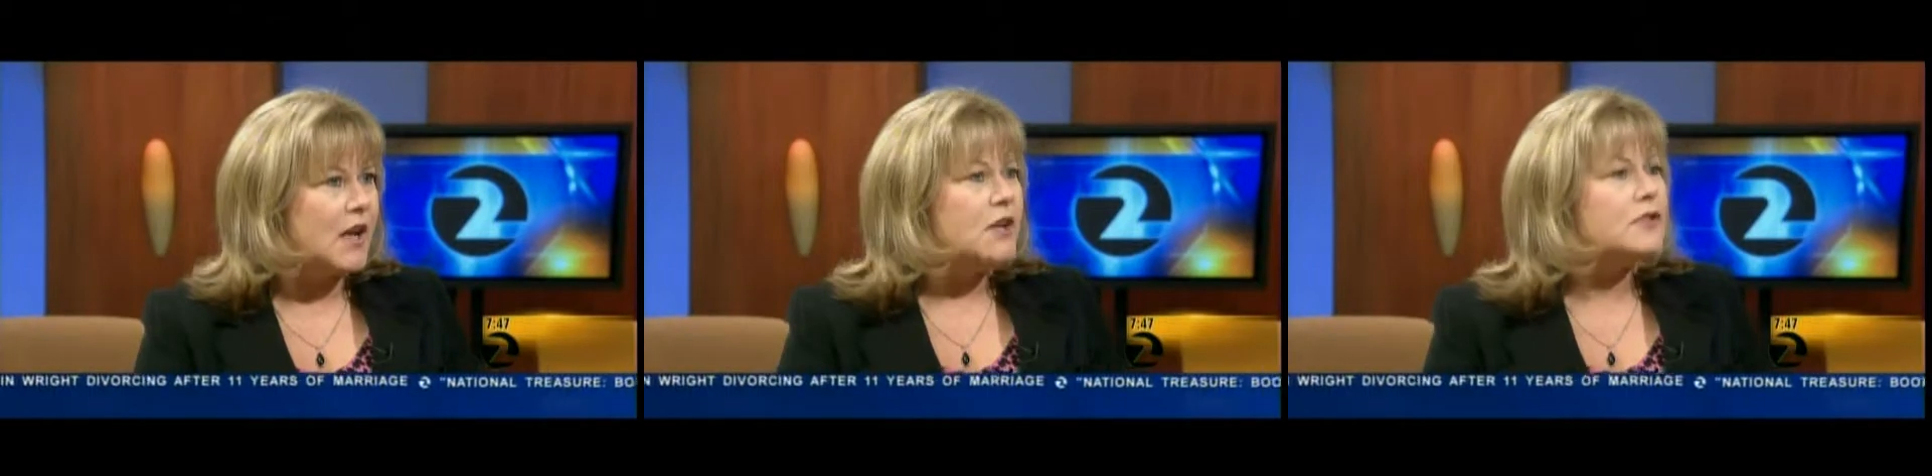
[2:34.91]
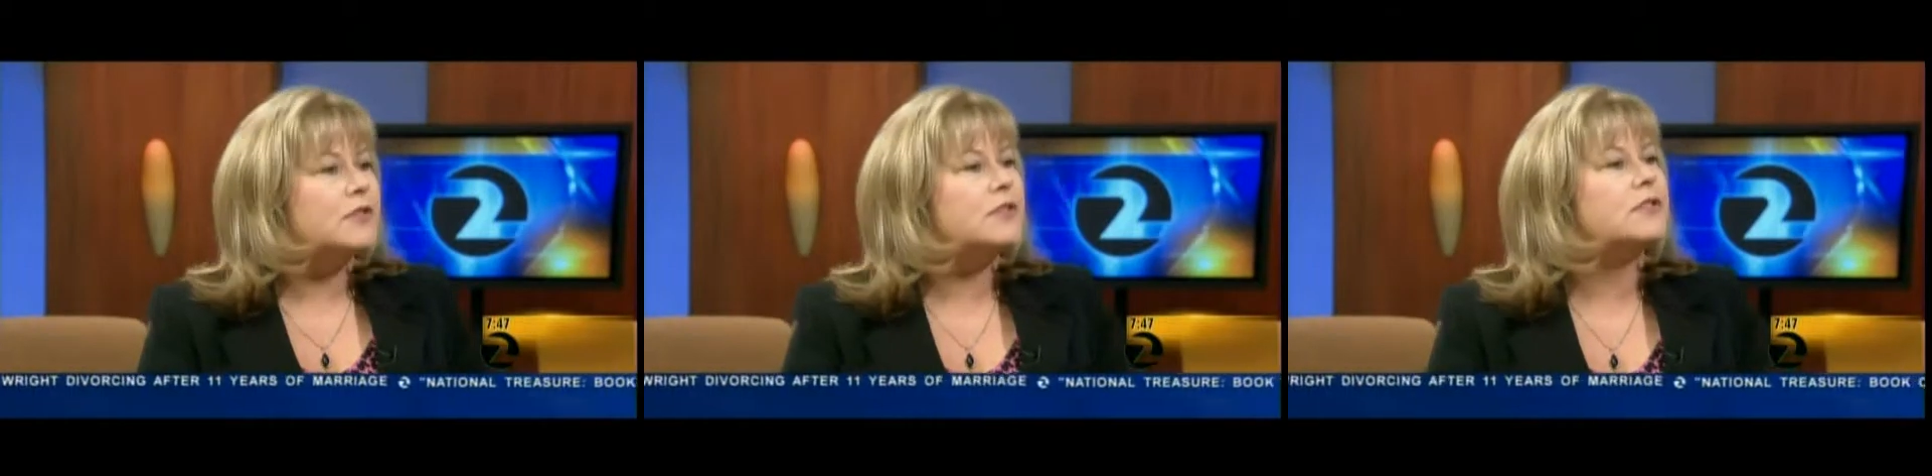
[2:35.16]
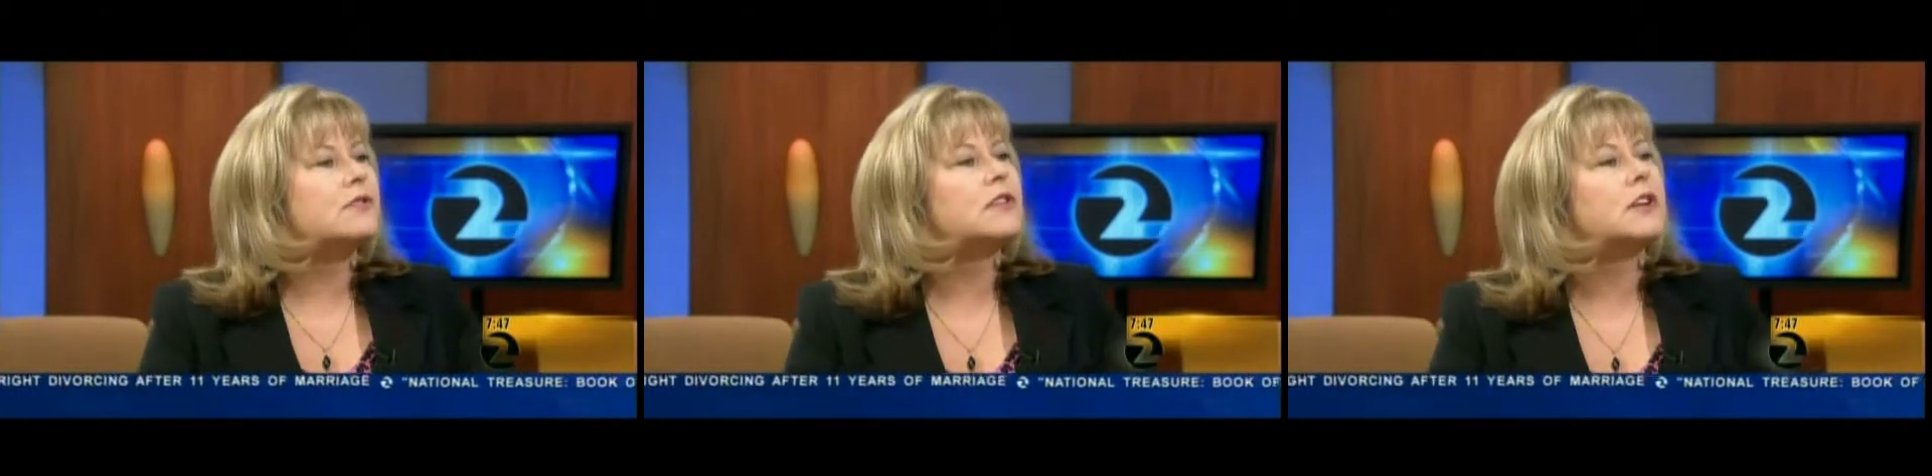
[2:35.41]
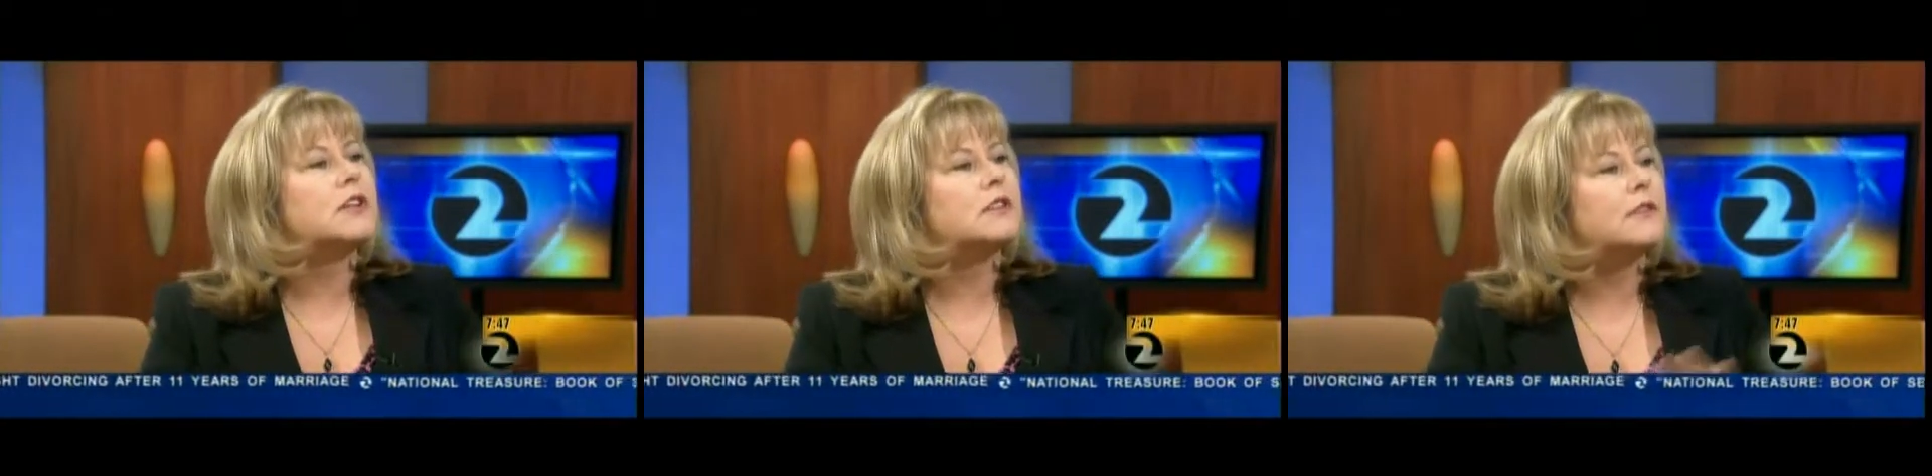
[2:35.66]
So as you
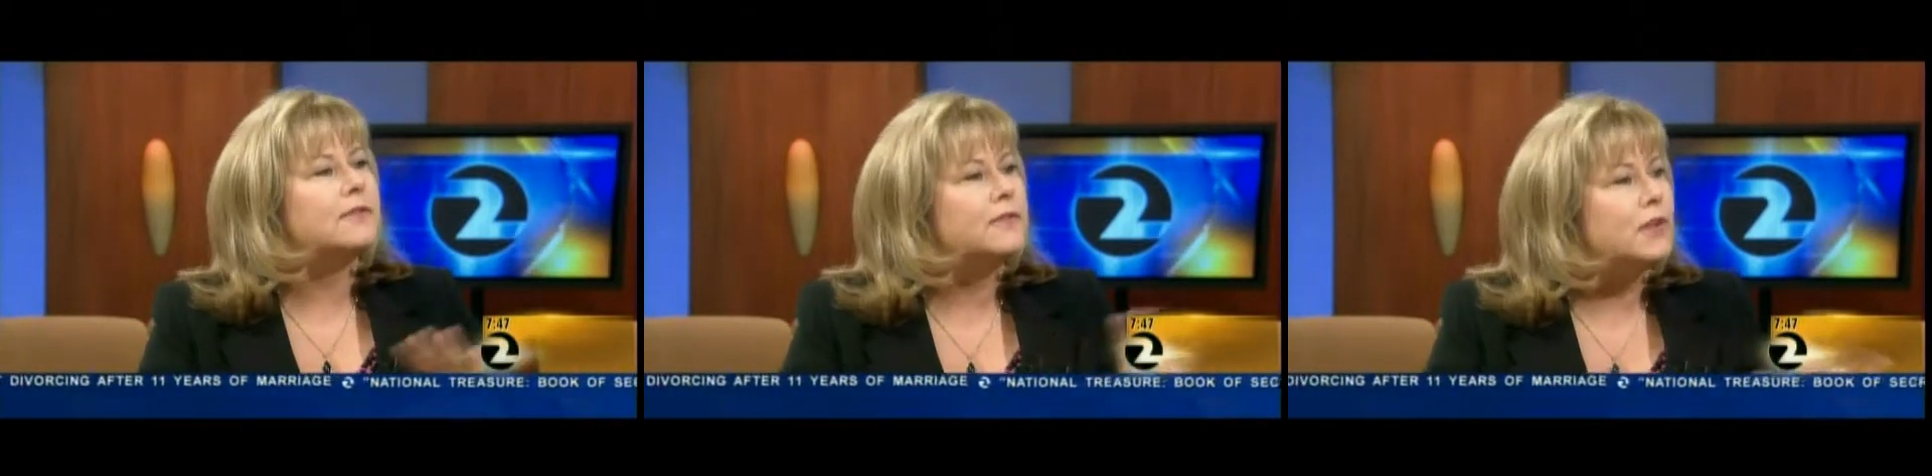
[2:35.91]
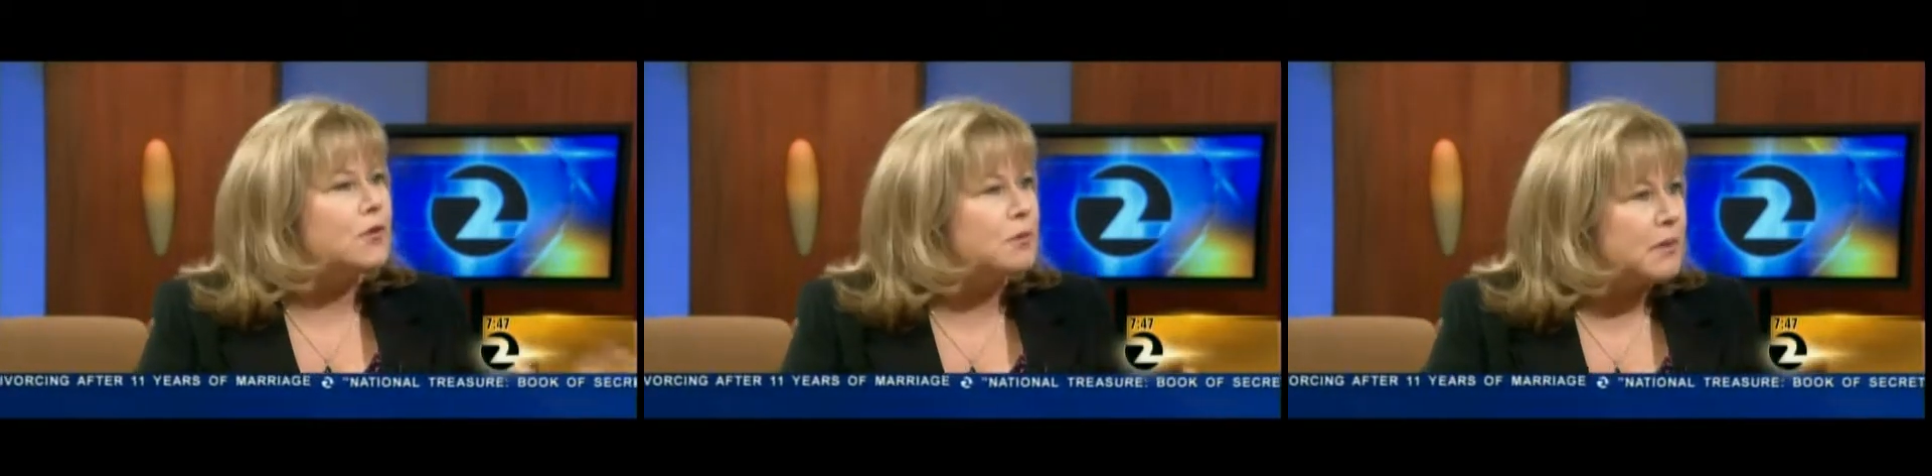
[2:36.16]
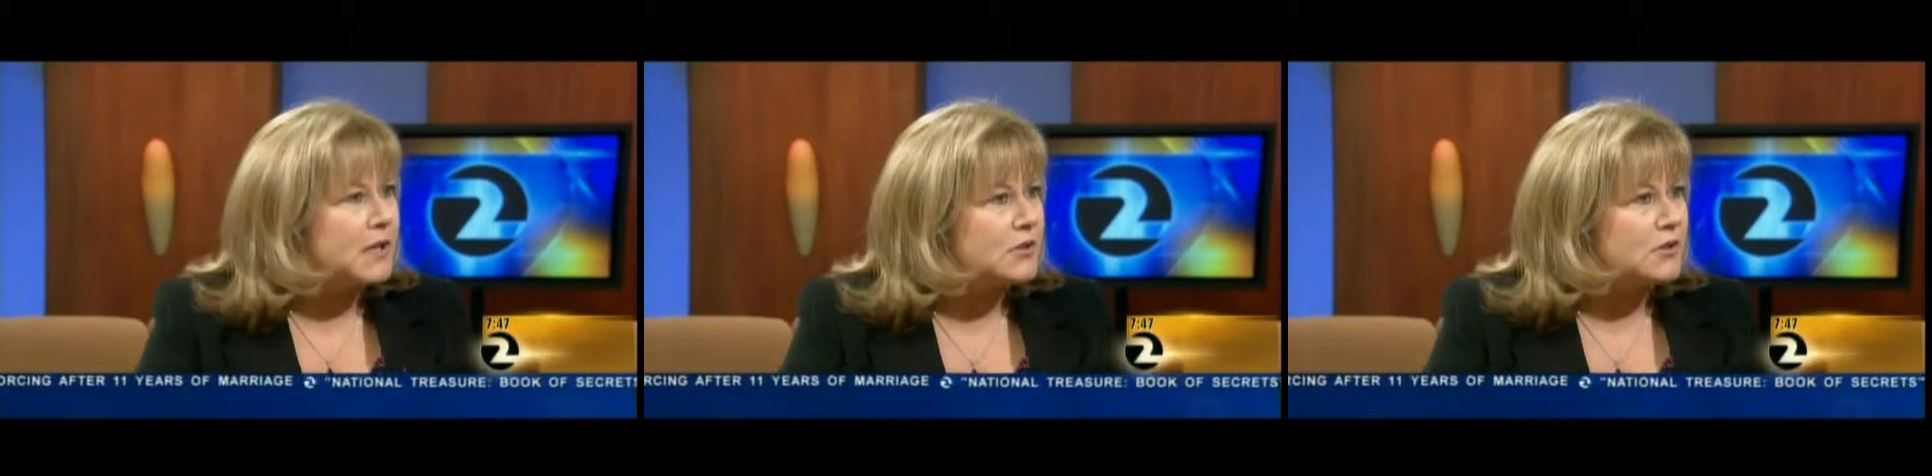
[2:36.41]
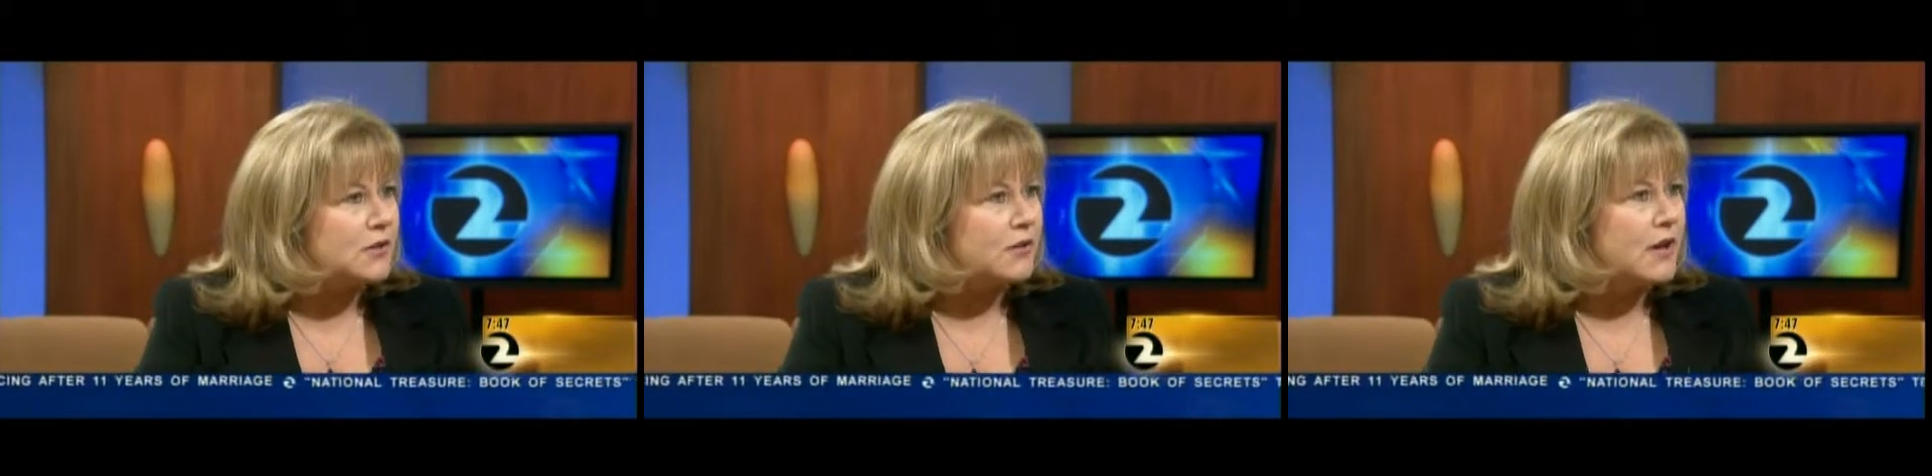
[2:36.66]
look at the full
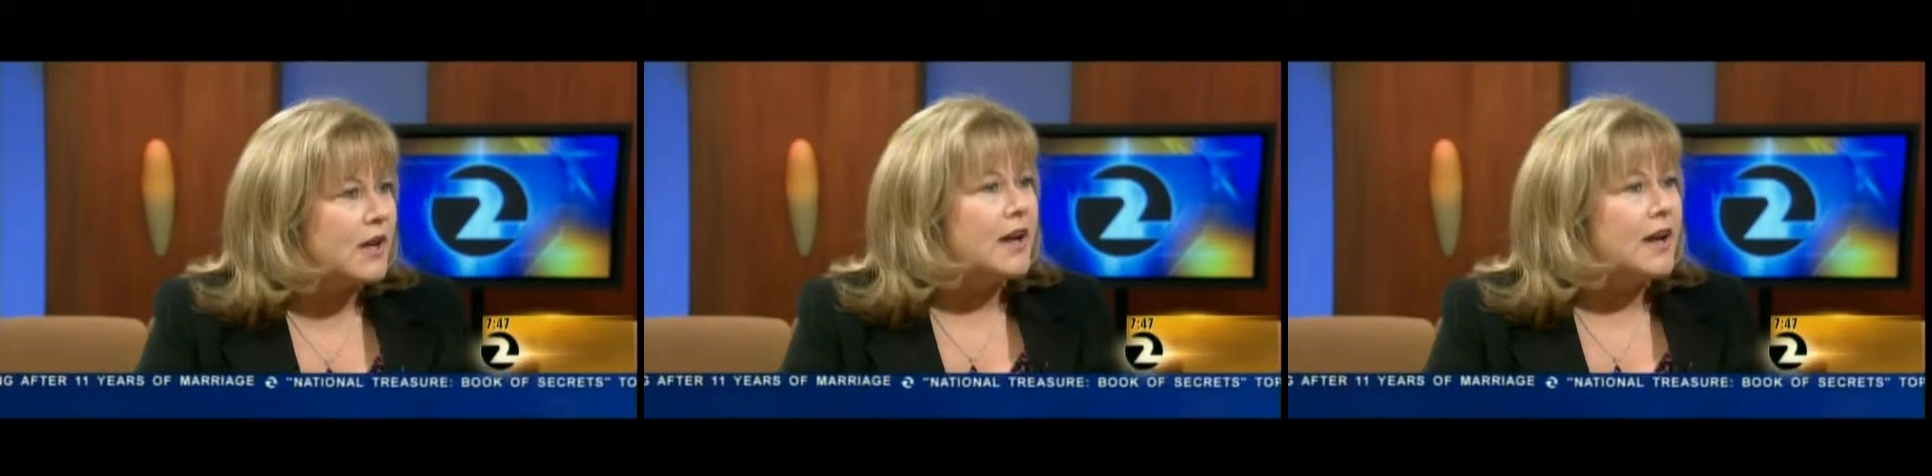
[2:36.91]
picture